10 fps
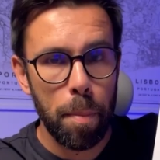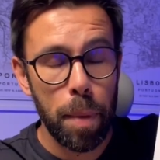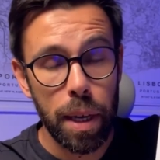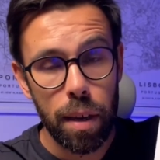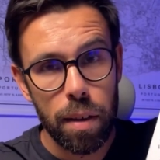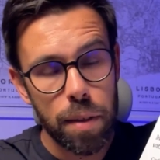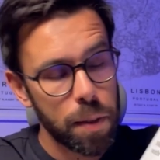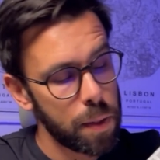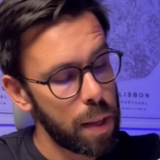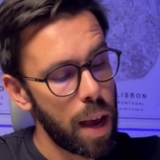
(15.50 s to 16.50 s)

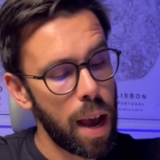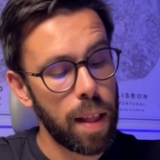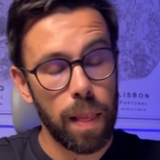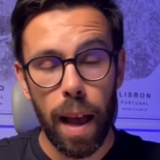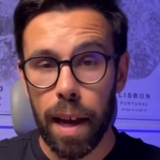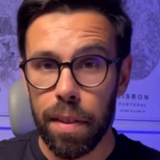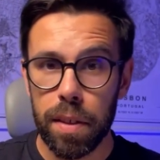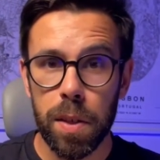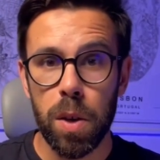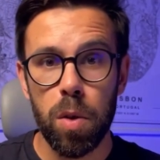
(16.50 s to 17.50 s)
because I liked
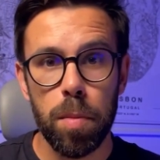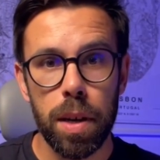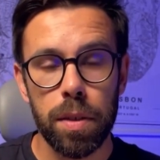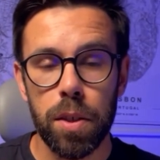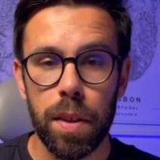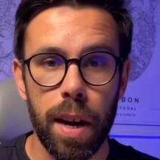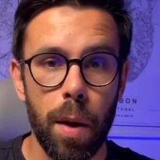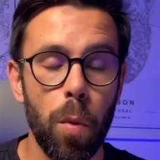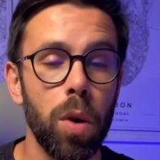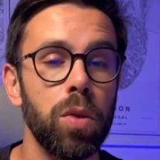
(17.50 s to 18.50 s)
it so much that I
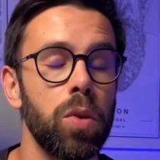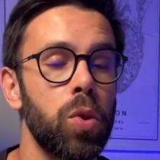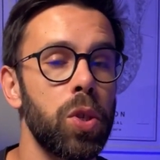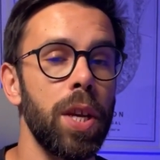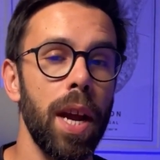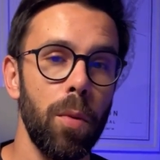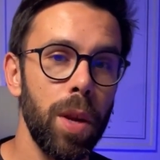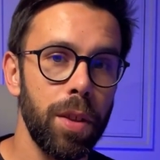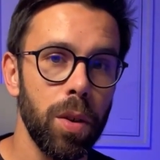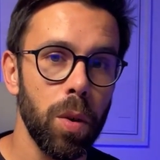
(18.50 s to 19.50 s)
want to share
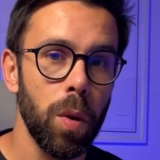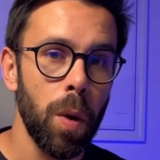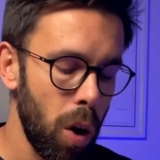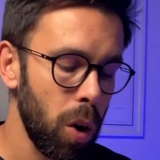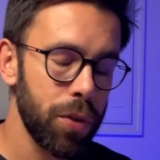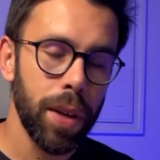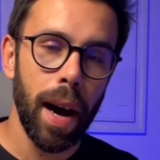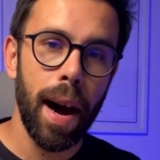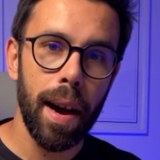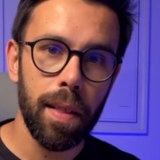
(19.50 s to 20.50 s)
with you all the
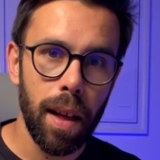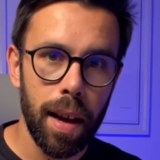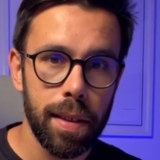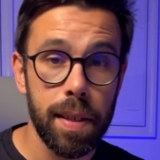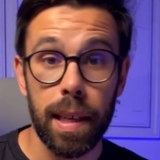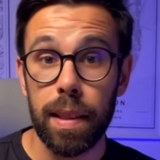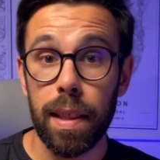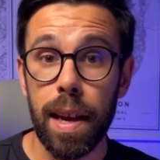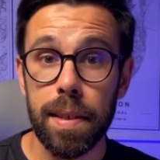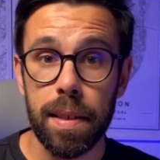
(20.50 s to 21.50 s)
highlights and
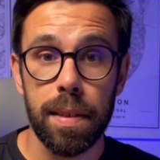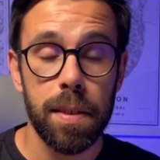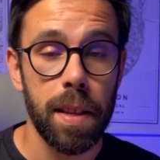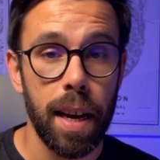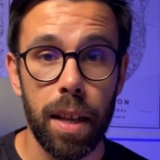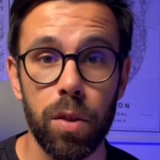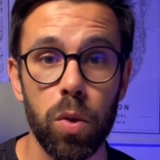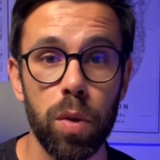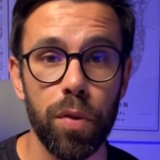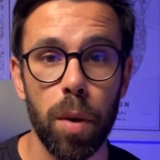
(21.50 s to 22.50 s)
lessons that I
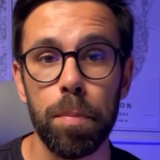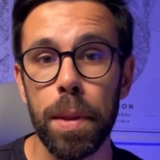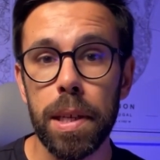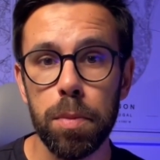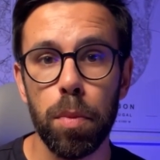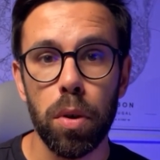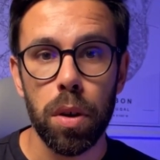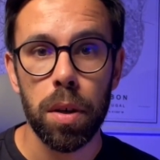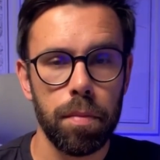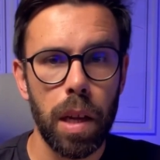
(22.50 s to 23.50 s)
took from this book.
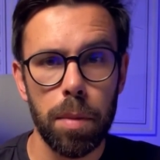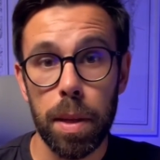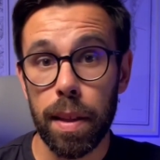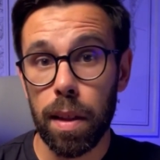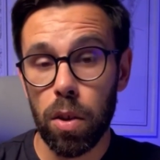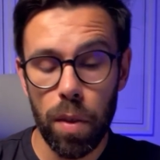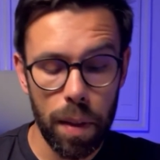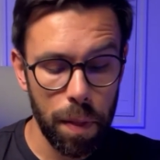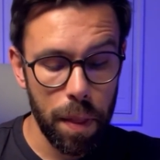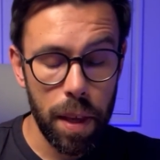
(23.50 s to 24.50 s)
Let me tell you that
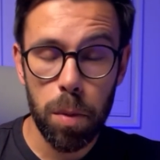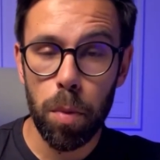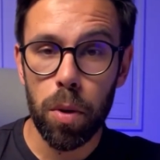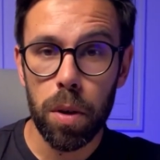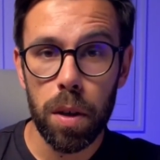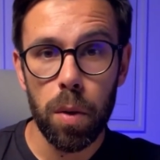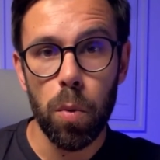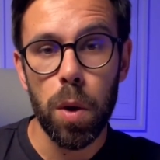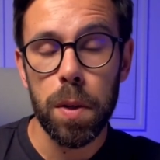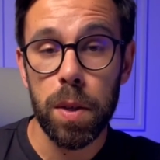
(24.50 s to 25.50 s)
this book
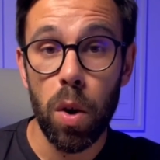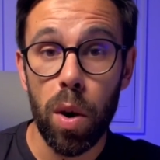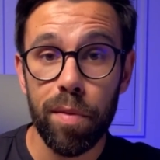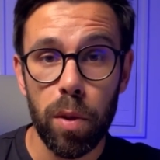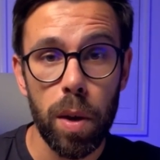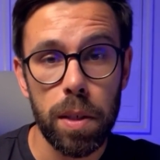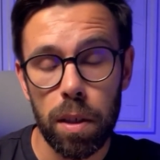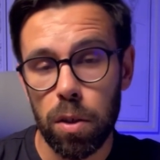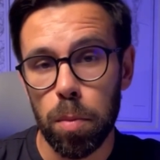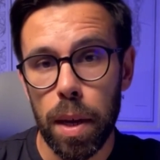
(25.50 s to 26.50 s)
was so influential
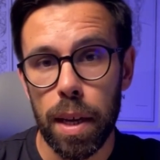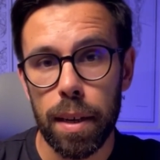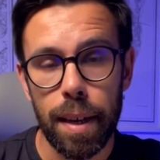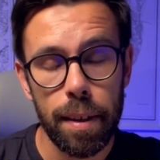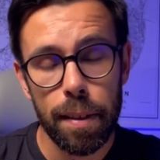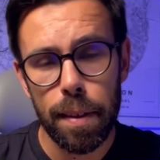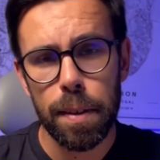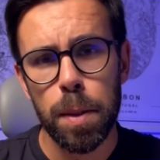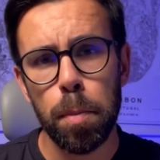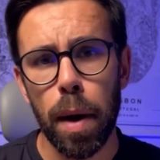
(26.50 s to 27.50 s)
to me that it
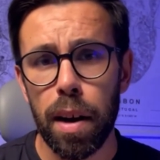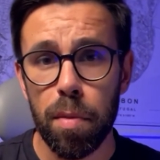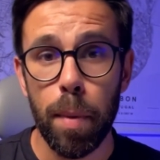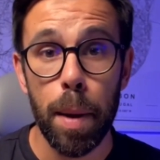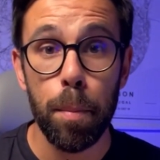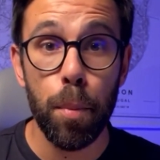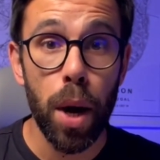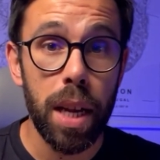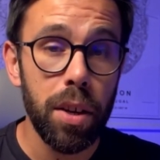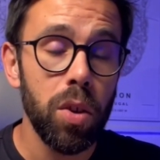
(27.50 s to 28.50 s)
inspired my
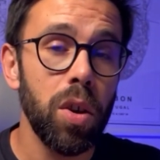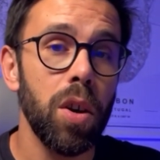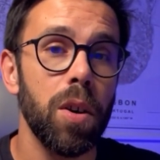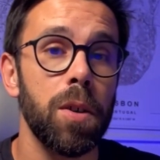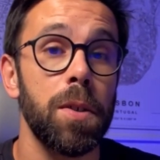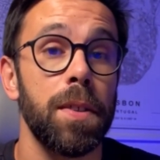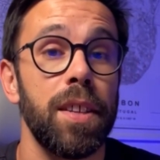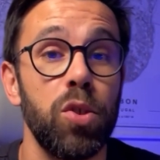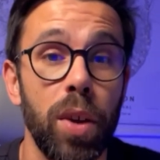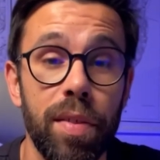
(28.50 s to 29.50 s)
brand new course
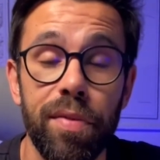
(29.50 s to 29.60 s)
that you can